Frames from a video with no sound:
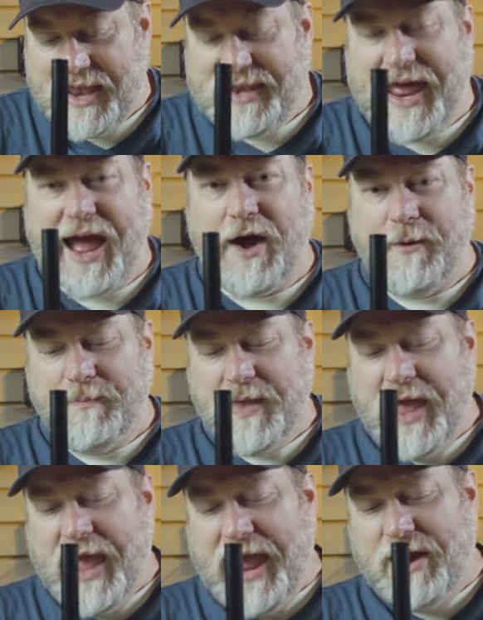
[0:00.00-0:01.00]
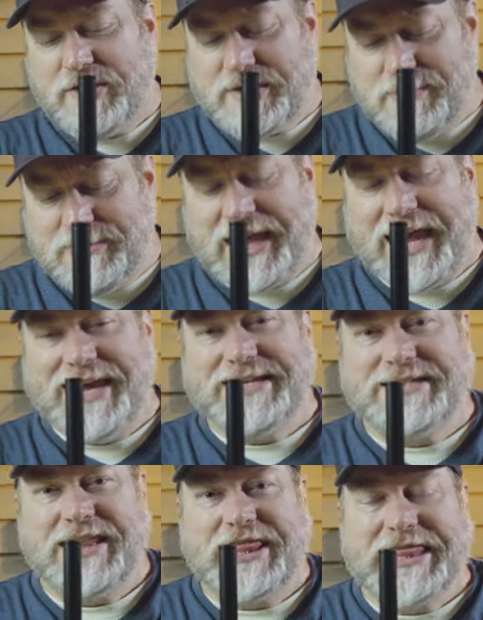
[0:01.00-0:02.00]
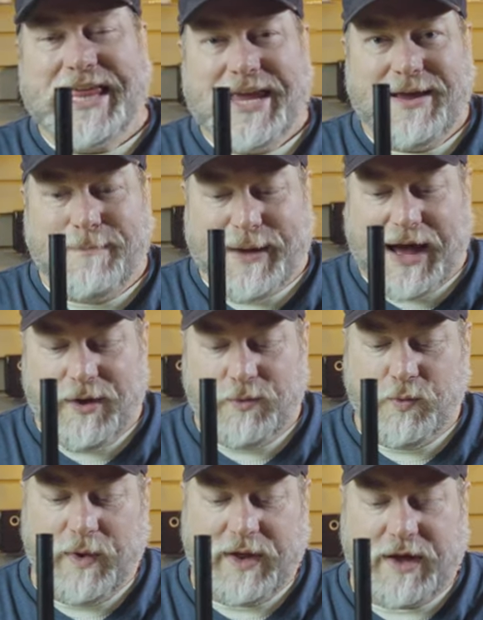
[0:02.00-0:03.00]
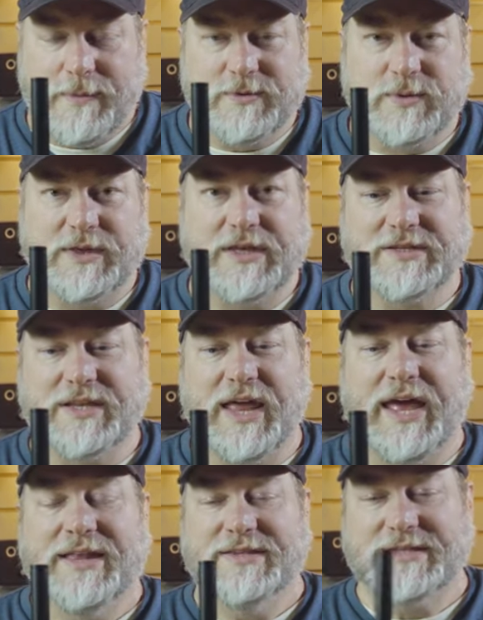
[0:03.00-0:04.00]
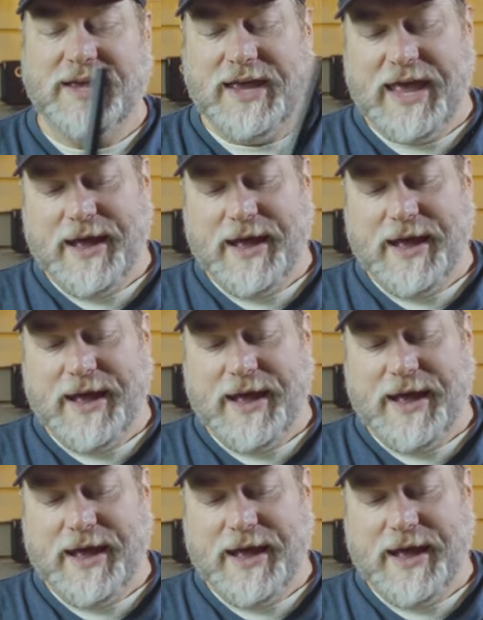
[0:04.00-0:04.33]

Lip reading: Now, here's some things to think about when it comes with this lens.